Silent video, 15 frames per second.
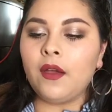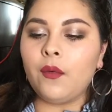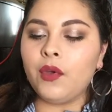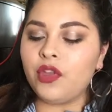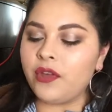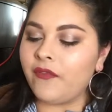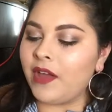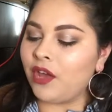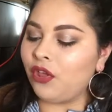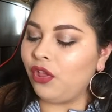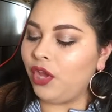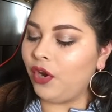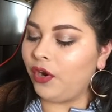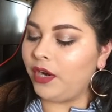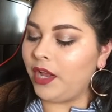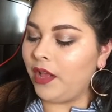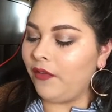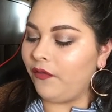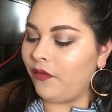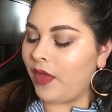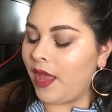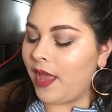Which I've actually heard
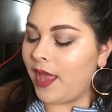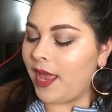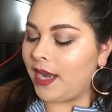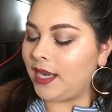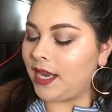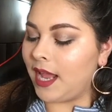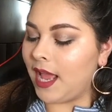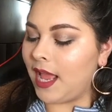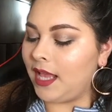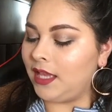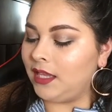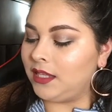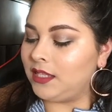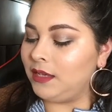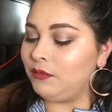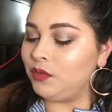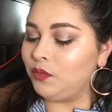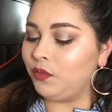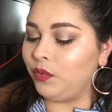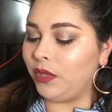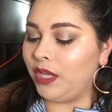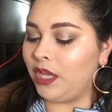of, and it seems
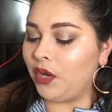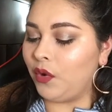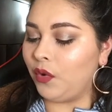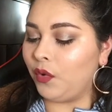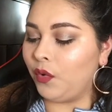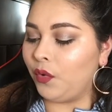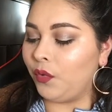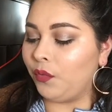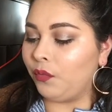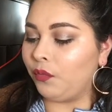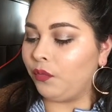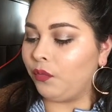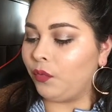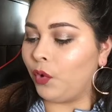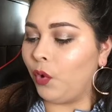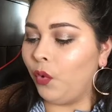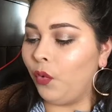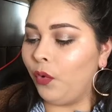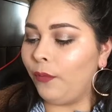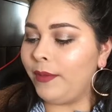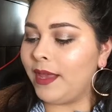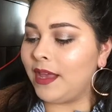really
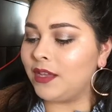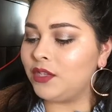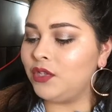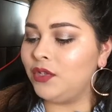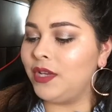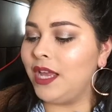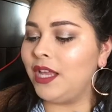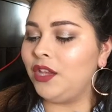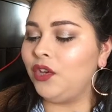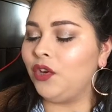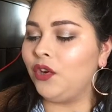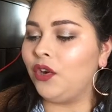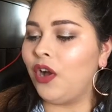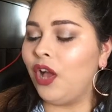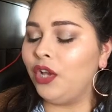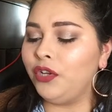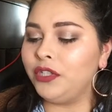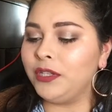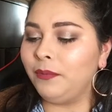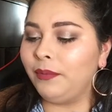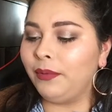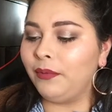cool because you get all your
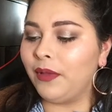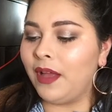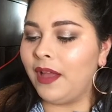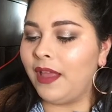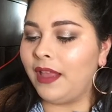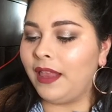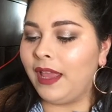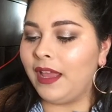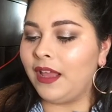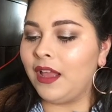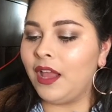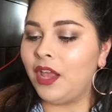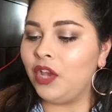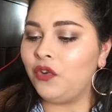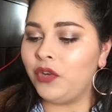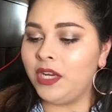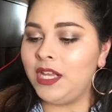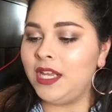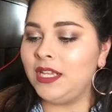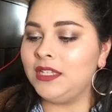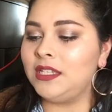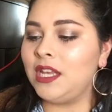like
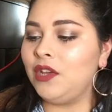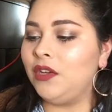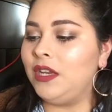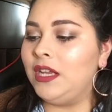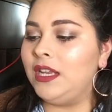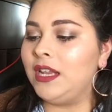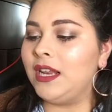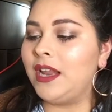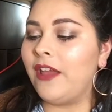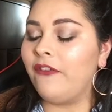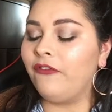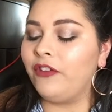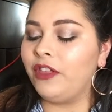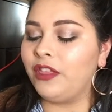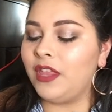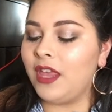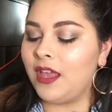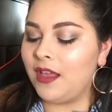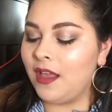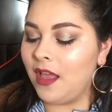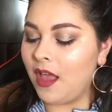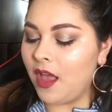ingredients that you need and everything,